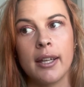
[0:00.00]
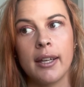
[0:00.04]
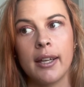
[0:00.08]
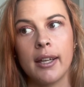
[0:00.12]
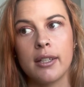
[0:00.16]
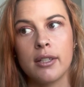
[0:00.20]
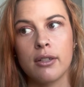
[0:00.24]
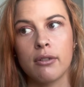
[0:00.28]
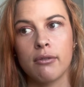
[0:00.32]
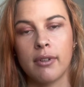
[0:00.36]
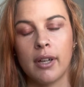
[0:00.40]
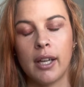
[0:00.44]
I
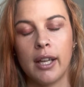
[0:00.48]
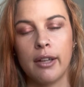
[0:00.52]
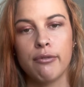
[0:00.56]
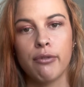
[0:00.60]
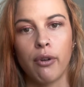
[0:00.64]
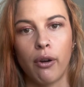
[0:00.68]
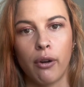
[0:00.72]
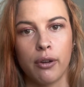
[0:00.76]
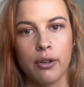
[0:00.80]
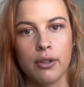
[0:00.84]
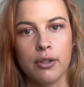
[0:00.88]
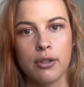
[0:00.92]
need to really
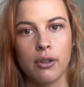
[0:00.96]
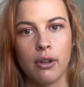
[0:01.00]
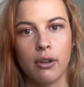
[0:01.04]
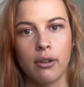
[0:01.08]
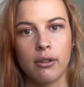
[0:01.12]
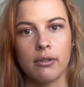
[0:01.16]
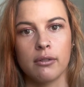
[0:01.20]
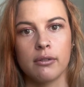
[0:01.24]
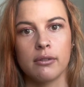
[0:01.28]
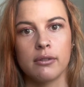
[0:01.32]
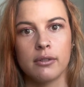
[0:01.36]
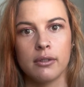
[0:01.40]
focus
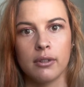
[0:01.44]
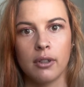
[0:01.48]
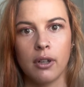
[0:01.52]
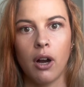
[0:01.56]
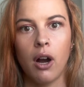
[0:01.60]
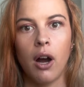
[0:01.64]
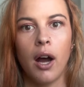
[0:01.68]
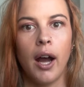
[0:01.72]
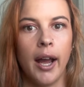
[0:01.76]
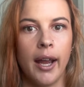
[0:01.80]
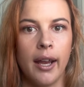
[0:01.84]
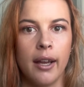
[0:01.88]
on
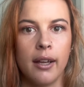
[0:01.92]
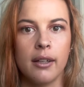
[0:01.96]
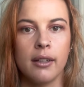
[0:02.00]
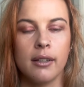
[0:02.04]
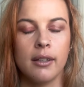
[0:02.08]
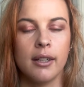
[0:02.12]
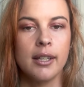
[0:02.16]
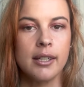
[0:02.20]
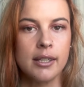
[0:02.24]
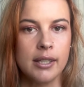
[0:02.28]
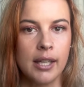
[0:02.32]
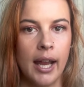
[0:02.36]
high
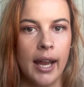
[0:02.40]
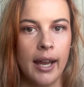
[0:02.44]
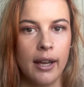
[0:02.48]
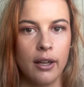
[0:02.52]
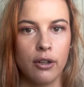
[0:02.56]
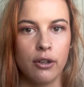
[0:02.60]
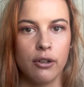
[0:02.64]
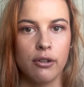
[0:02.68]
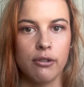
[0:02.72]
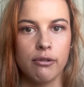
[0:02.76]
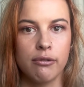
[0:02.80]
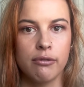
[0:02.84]

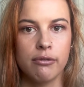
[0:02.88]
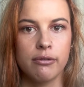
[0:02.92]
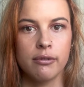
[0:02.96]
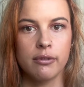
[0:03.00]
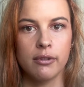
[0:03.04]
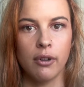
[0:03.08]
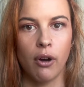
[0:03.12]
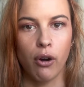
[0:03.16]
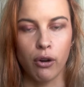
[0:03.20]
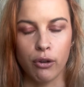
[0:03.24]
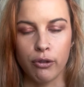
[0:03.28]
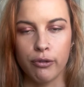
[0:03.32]
intake of
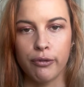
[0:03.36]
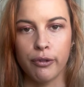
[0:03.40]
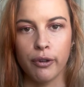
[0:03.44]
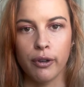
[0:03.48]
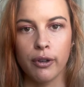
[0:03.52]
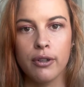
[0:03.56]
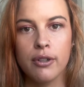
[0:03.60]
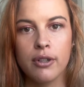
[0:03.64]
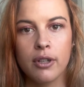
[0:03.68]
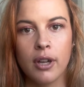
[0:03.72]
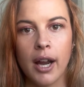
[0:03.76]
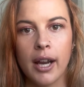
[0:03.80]
whole
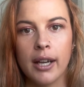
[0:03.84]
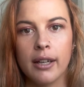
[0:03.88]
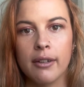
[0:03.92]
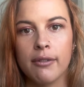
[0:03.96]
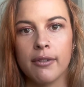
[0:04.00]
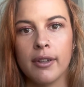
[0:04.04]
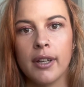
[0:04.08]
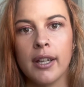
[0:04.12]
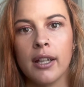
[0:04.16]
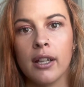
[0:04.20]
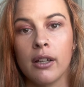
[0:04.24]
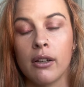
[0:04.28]
foods kind of
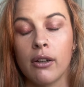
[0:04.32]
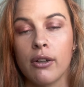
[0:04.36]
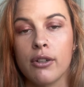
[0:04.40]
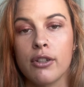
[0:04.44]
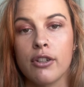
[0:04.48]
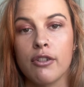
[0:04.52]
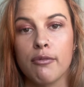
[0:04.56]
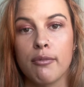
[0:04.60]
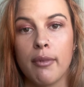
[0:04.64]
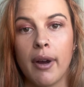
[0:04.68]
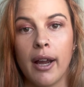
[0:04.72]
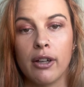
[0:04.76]
thing and
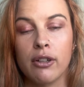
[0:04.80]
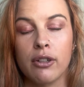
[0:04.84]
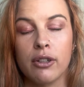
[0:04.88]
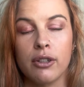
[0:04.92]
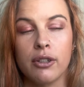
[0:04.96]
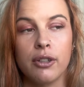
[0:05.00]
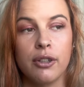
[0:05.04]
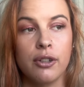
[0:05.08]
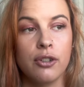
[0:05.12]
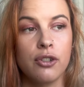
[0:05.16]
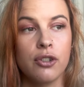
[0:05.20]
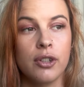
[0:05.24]
lots of
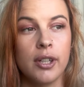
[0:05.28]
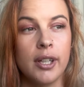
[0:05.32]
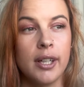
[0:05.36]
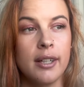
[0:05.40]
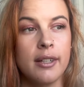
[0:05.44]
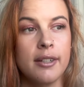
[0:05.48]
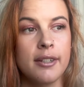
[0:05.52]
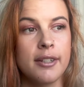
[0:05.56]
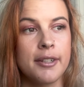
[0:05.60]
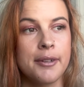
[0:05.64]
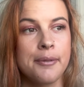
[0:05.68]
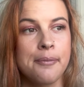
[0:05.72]

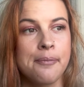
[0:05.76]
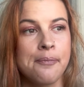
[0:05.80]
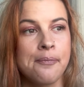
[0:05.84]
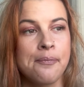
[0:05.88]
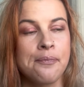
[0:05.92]
micronutrients.